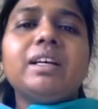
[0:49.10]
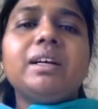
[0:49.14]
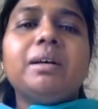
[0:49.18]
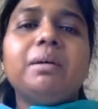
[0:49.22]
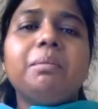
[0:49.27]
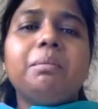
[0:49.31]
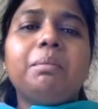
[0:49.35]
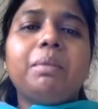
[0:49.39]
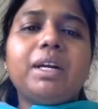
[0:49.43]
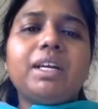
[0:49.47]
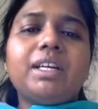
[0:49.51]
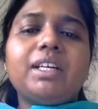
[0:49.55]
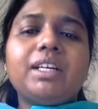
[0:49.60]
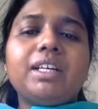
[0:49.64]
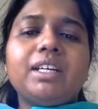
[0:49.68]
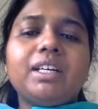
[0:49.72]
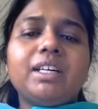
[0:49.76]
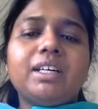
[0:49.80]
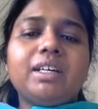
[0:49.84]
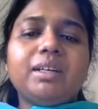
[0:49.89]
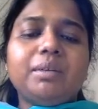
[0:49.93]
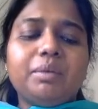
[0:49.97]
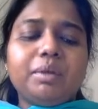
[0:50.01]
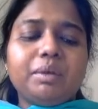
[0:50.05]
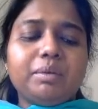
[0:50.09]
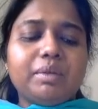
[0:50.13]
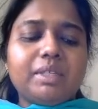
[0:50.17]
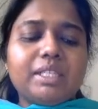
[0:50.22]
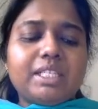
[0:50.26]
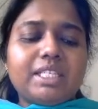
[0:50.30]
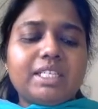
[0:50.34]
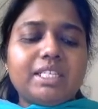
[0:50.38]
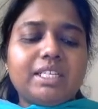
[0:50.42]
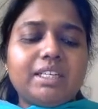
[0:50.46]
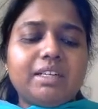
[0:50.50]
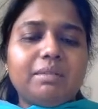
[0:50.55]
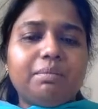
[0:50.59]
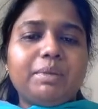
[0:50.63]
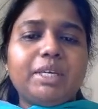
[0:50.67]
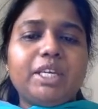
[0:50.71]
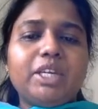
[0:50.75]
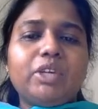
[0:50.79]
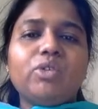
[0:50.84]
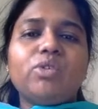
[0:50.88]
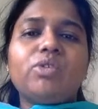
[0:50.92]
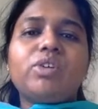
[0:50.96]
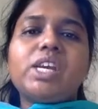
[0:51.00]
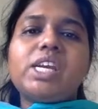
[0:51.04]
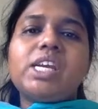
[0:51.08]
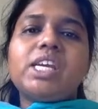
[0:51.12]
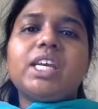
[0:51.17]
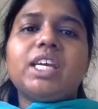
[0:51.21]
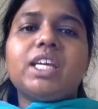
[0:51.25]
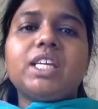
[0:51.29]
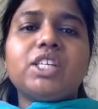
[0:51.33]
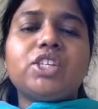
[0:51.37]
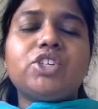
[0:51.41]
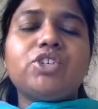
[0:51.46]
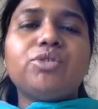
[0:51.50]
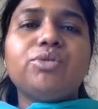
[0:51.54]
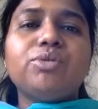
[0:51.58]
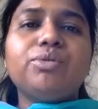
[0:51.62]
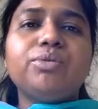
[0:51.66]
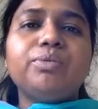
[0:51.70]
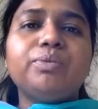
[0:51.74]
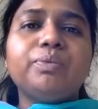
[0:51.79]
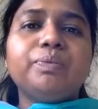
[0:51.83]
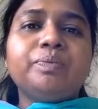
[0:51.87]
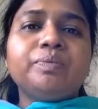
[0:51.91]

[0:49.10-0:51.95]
But we will still be looking into